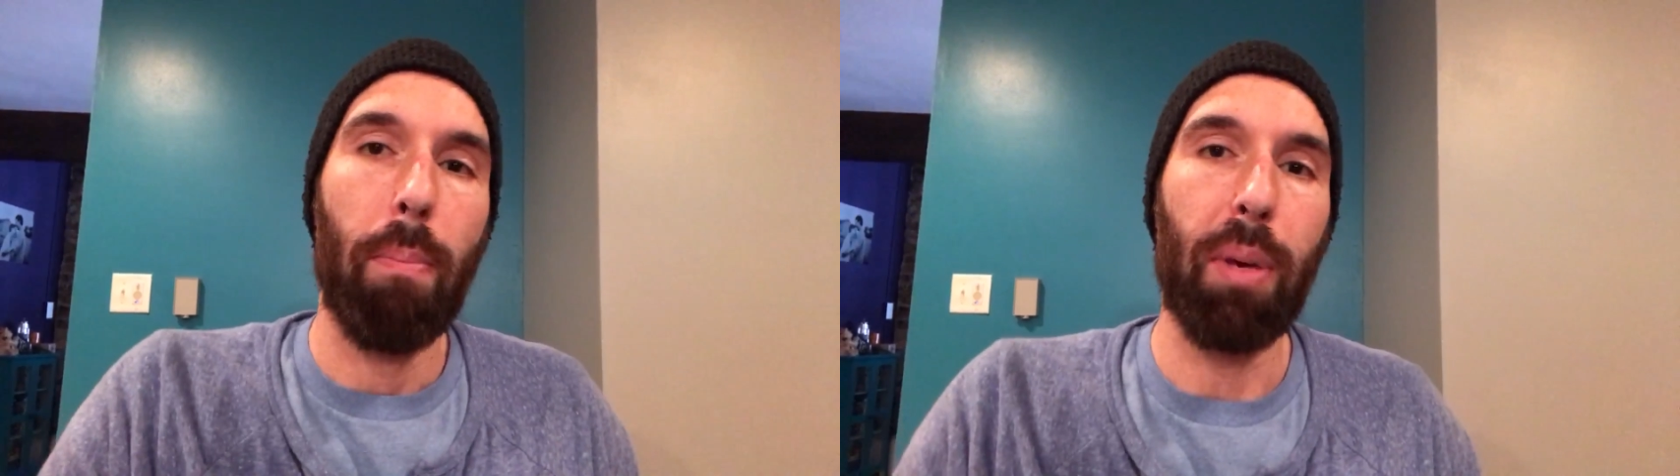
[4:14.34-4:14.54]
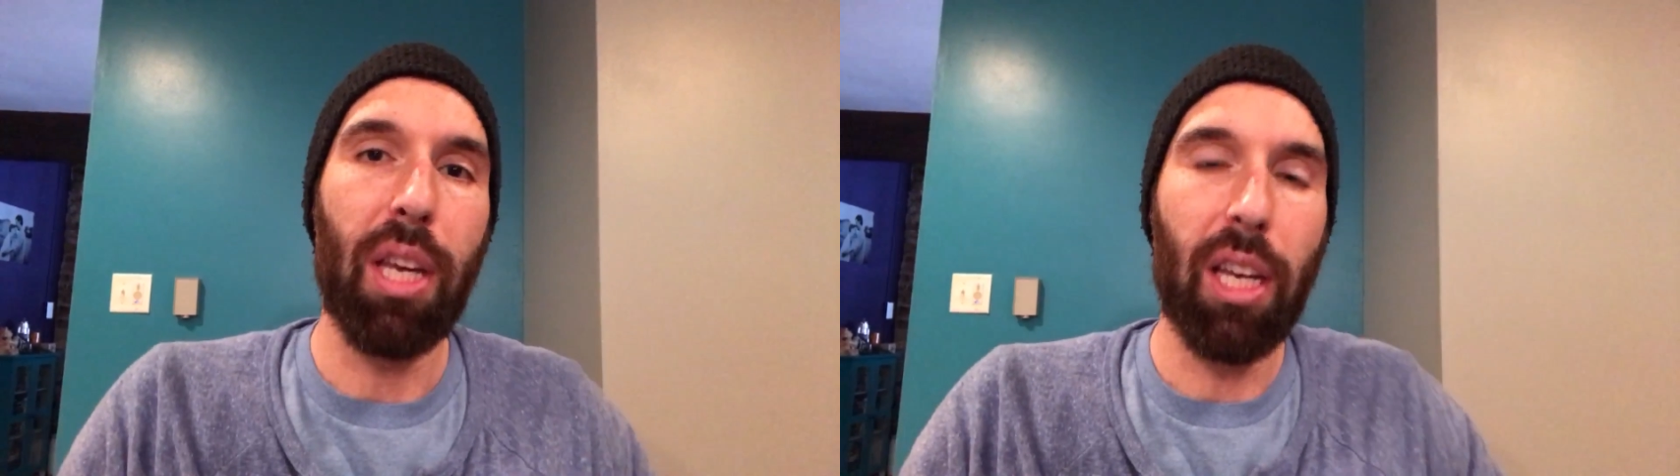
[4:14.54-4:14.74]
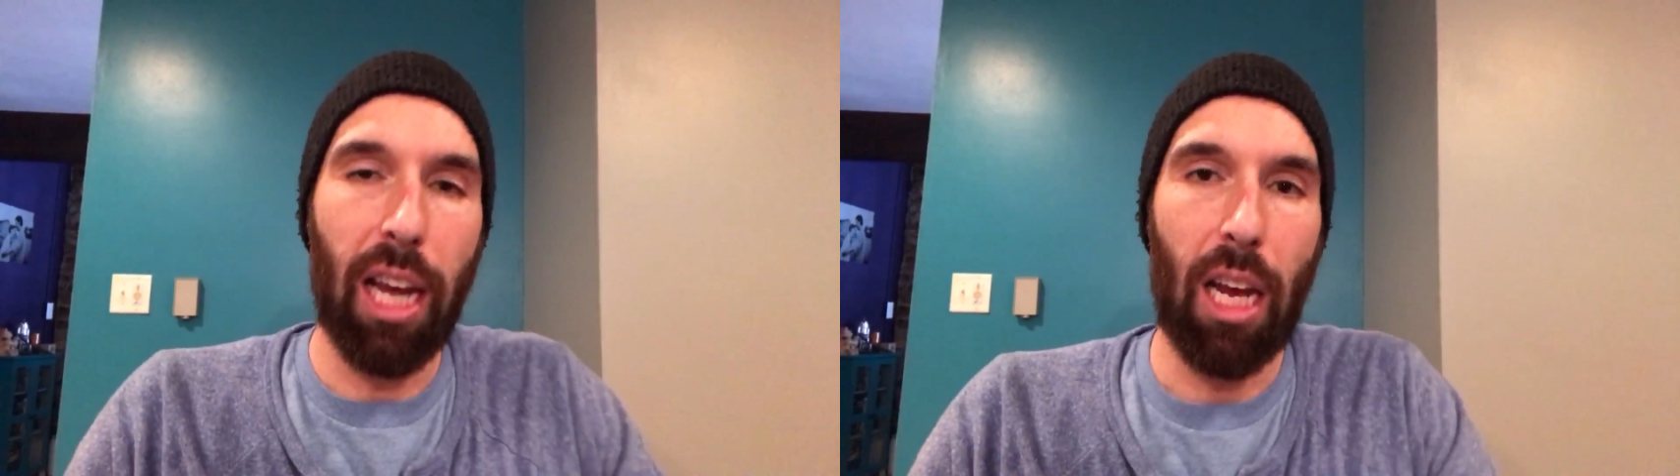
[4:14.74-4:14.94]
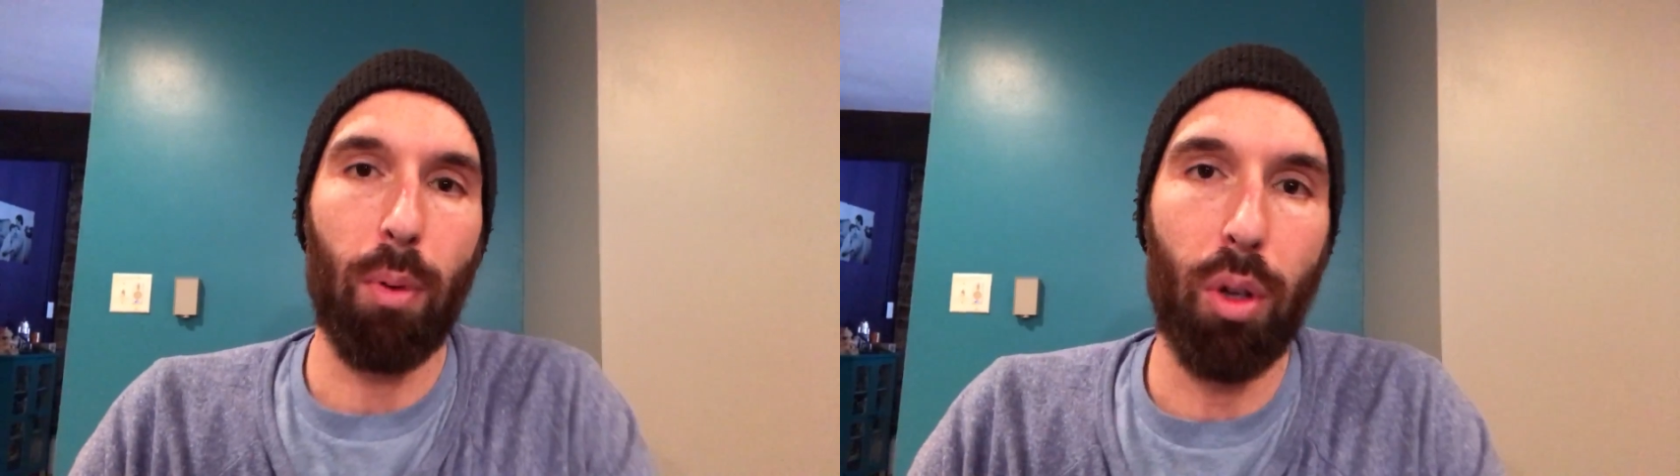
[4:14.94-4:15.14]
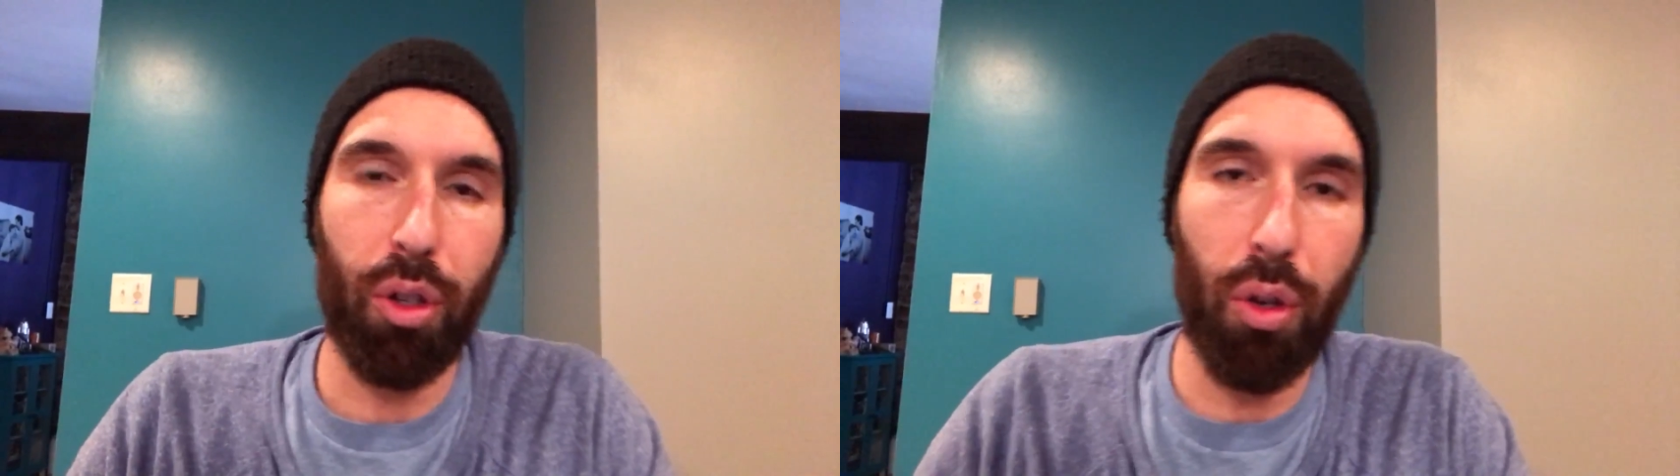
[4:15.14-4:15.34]
Being
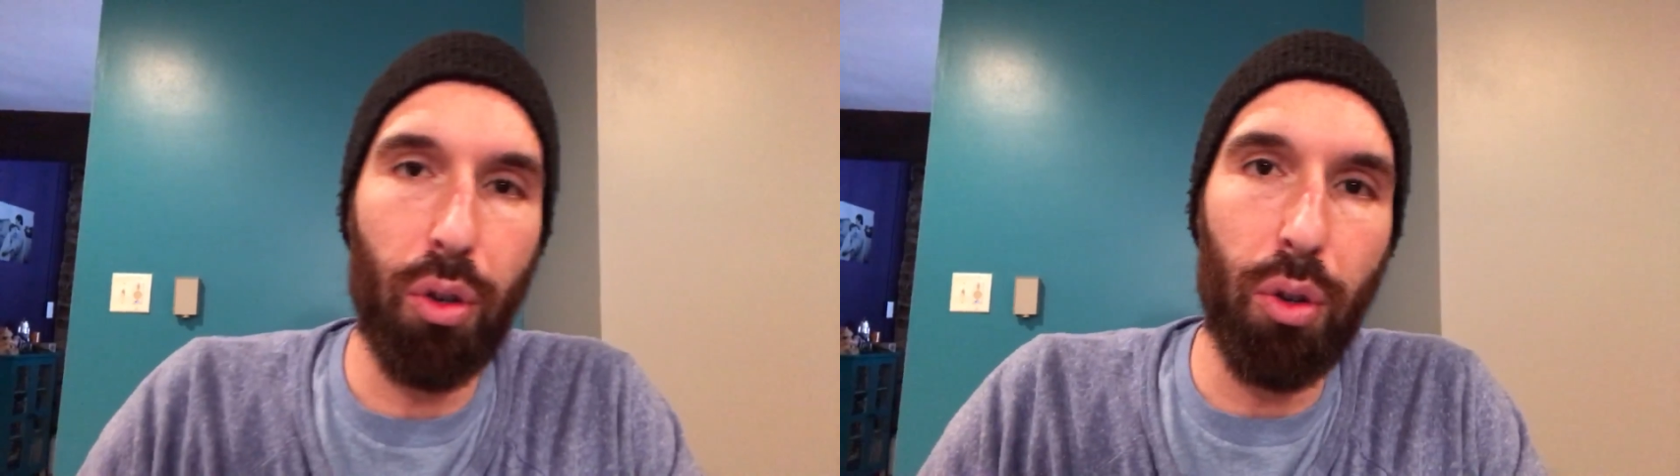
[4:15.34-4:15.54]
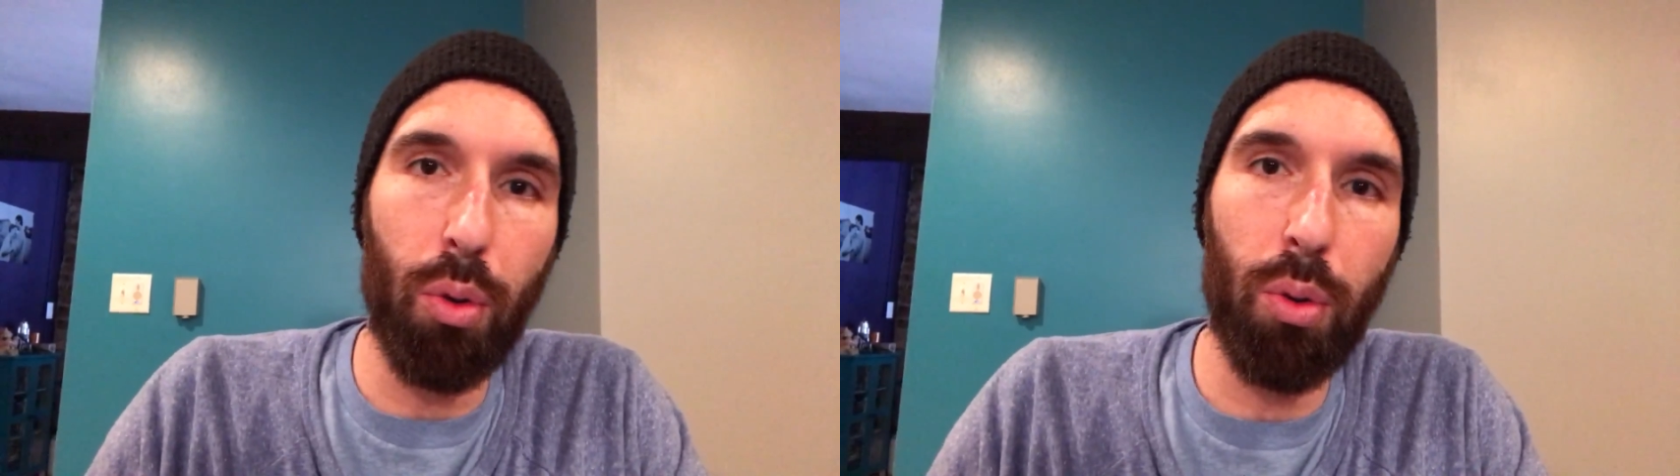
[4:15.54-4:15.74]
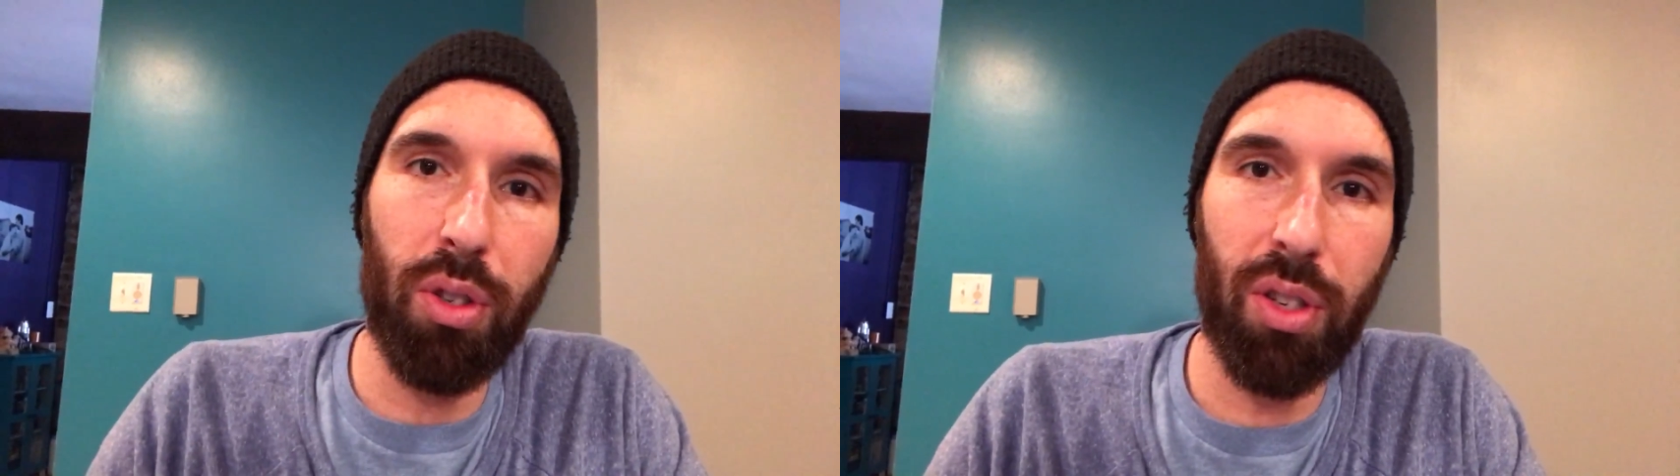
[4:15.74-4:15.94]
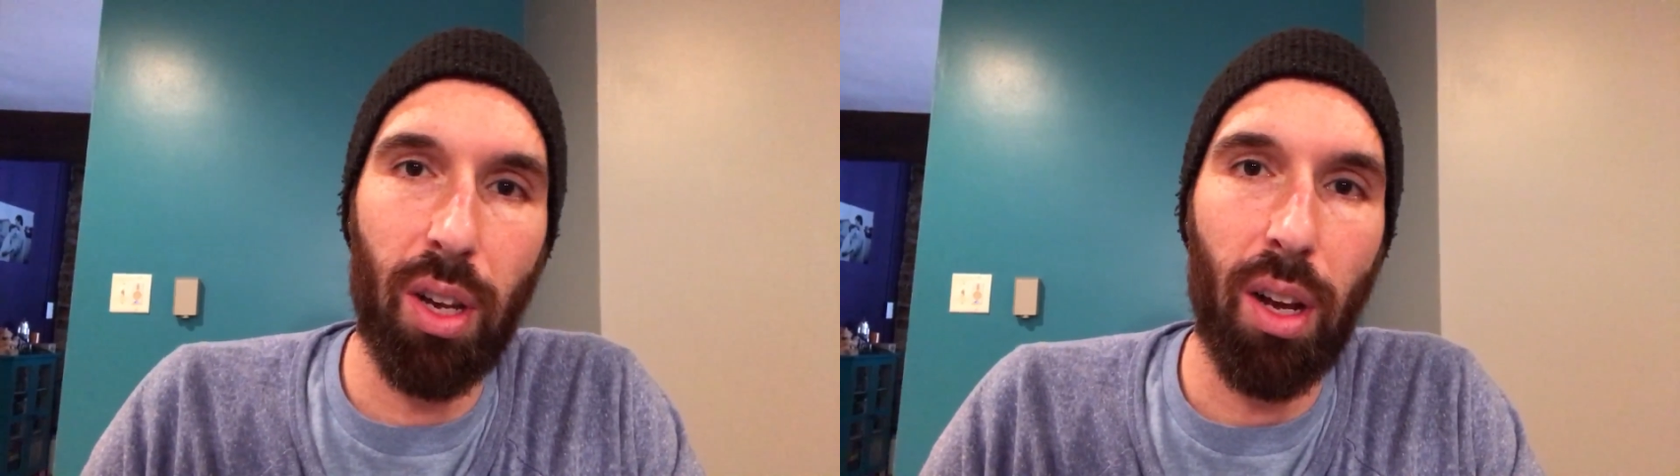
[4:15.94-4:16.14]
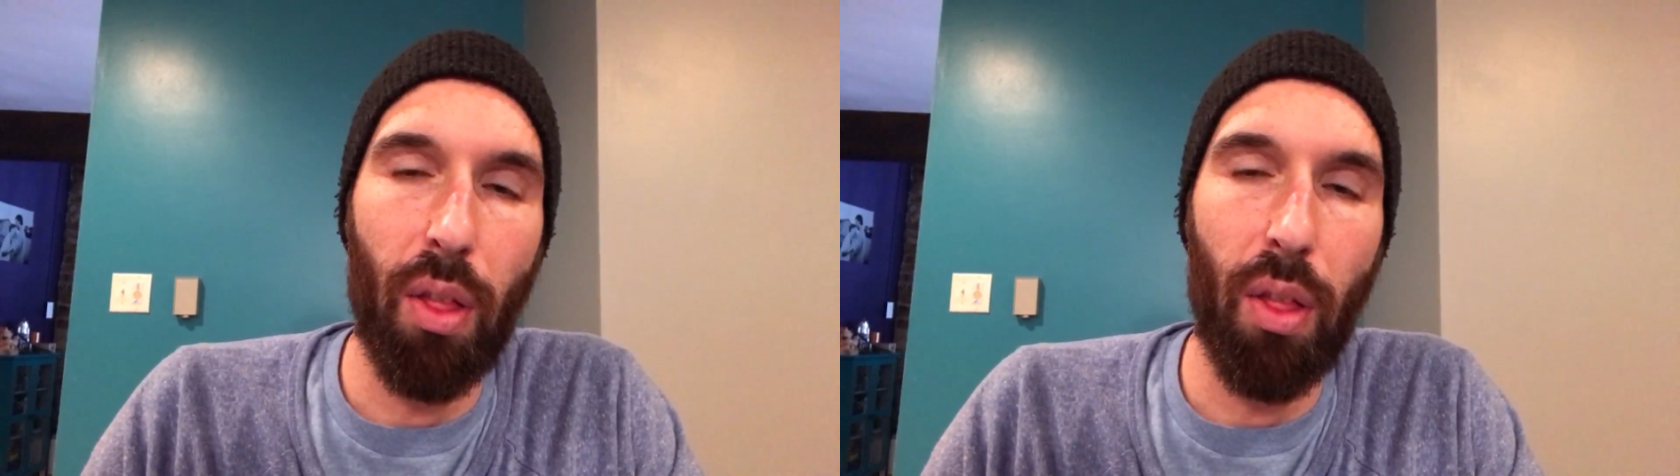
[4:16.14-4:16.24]
able to use